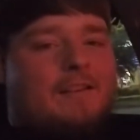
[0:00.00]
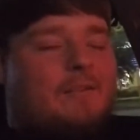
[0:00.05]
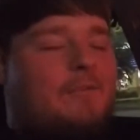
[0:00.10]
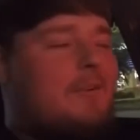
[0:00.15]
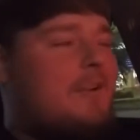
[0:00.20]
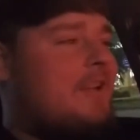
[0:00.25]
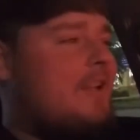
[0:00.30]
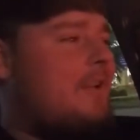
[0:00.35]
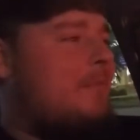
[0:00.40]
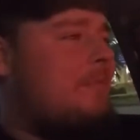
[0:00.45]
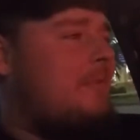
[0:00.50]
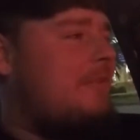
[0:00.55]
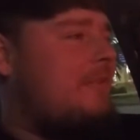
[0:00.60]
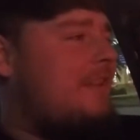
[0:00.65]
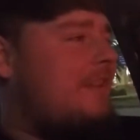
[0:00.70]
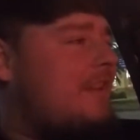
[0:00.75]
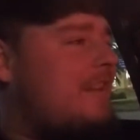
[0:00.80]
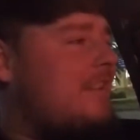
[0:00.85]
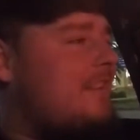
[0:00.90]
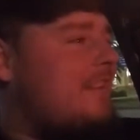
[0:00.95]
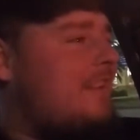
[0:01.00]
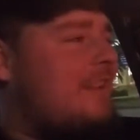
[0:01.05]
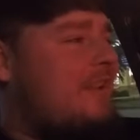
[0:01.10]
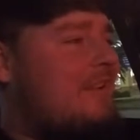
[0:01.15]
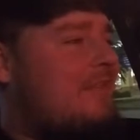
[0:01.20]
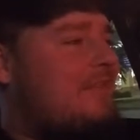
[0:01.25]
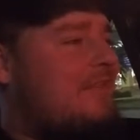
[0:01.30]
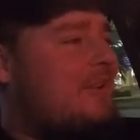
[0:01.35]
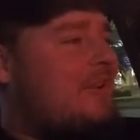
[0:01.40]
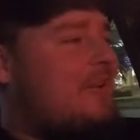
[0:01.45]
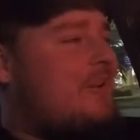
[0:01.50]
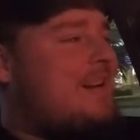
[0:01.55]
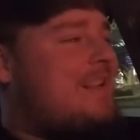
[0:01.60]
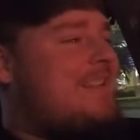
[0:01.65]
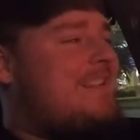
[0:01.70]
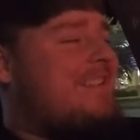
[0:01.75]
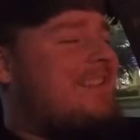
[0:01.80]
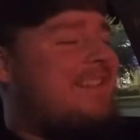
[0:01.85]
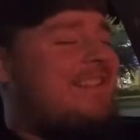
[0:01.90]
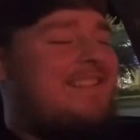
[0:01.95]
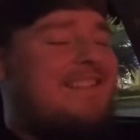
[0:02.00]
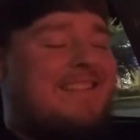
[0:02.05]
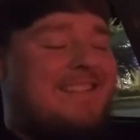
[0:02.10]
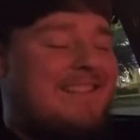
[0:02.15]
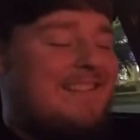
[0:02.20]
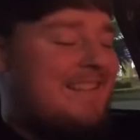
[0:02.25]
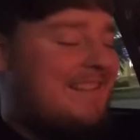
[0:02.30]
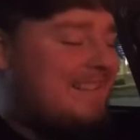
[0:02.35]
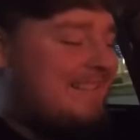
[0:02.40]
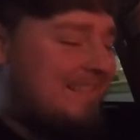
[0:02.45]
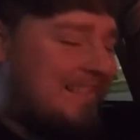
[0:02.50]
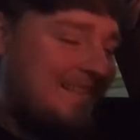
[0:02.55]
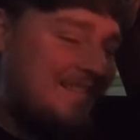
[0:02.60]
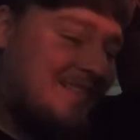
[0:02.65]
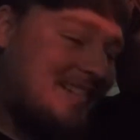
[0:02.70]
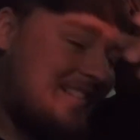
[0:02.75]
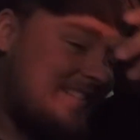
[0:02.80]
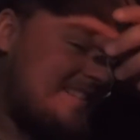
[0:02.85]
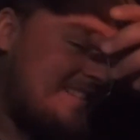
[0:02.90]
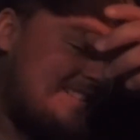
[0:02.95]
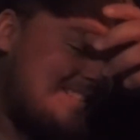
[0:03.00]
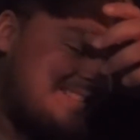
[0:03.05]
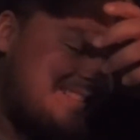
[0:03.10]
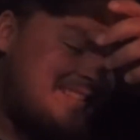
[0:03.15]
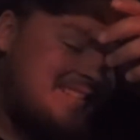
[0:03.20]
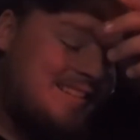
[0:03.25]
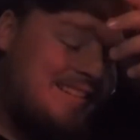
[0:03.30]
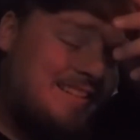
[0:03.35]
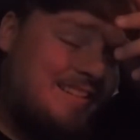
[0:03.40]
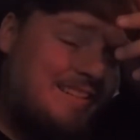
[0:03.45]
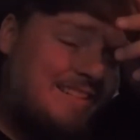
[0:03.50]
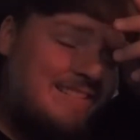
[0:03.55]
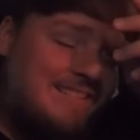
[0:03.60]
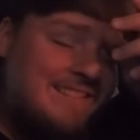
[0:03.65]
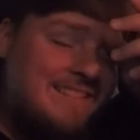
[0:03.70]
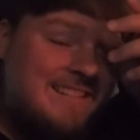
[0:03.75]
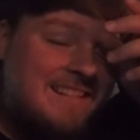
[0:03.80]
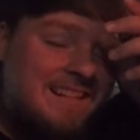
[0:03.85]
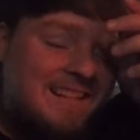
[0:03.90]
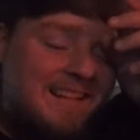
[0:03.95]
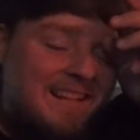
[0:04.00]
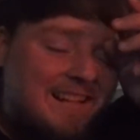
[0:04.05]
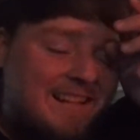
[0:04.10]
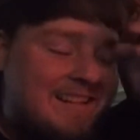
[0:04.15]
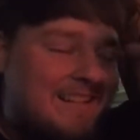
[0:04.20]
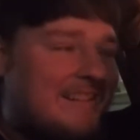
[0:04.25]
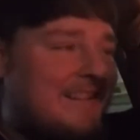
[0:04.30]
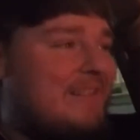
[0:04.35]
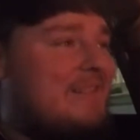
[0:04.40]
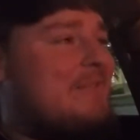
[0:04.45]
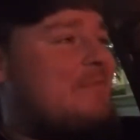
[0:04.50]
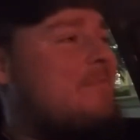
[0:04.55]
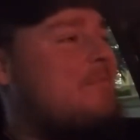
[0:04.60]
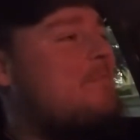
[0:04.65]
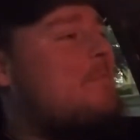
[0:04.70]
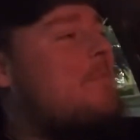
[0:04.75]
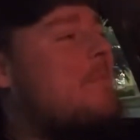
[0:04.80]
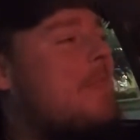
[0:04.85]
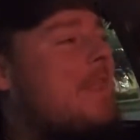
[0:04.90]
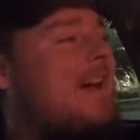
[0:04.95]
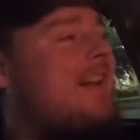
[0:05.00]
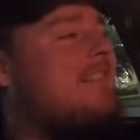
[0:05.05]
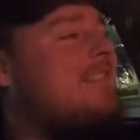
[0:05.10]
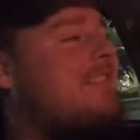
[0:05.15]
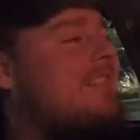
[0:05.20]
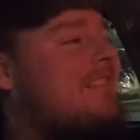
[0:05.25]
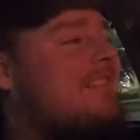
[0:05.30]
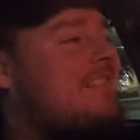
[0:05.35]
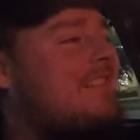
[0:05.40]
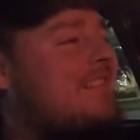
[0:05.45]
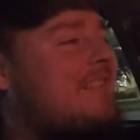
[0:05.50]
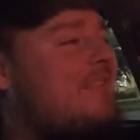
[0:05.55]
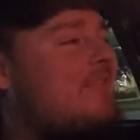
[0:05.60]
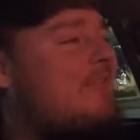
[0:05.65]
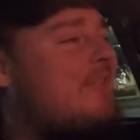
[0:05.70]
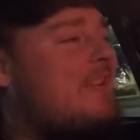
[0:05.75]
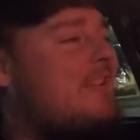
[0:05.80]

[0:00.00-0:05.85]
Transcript: what up, you guys? I have no idea the last time I talked to y'all. I was just sitting there waiting